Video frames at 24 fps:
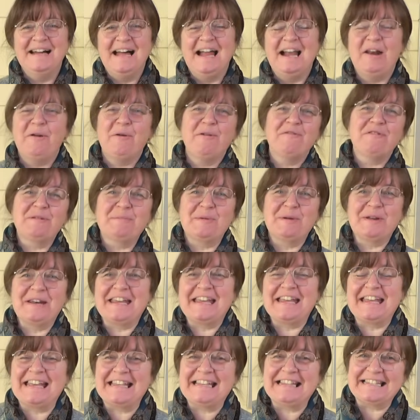Hello
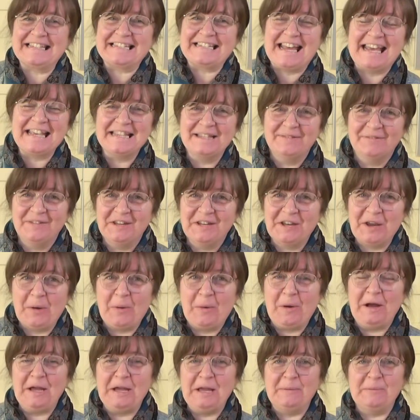everybody, in today's
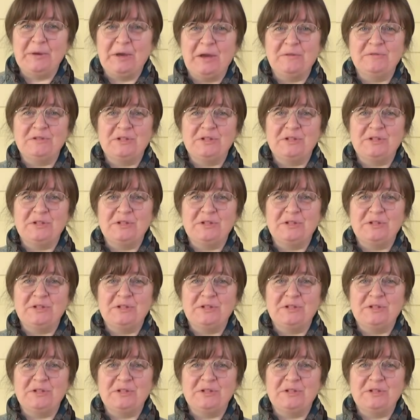video I am going